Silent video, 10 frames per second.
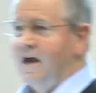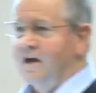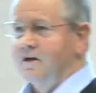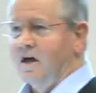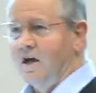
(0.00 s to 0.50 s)

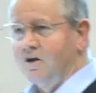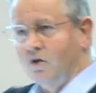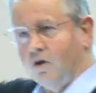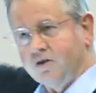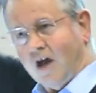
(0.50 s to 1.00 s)
And
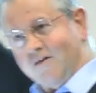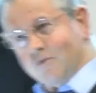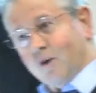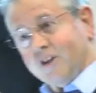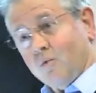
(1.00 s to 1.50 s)
God gave
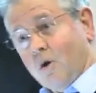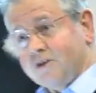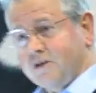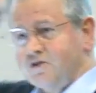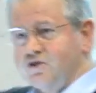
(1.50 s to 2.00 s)
them what they
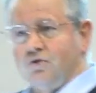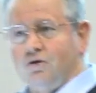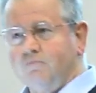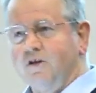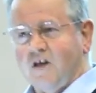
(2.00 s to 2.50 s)
wanted, and
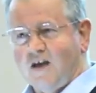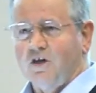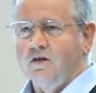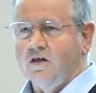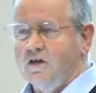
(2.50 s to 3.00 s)
Saul
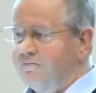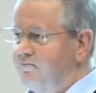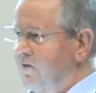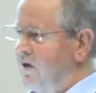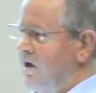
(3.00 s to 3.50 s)
became their
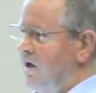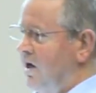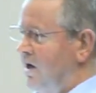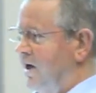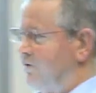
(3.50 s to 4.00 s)
king.
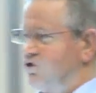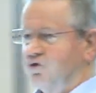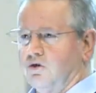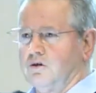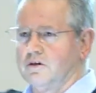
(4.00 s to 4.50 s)
He was
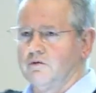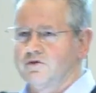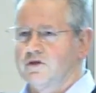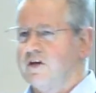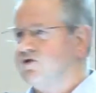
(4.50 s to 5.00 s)
tall, he
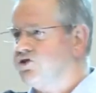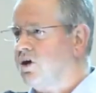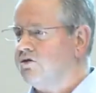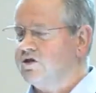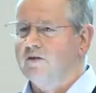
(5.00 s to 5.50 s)
was head and
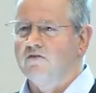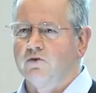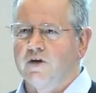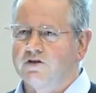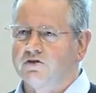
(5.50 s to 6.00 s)
shoulders above
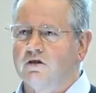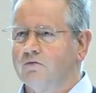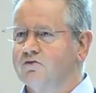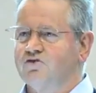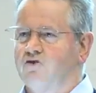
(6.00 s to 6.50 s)
the rest, and
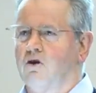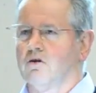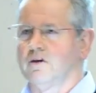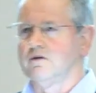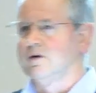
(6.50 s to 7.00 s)
he was
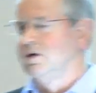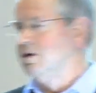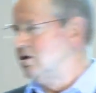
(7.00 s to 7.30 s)
strong and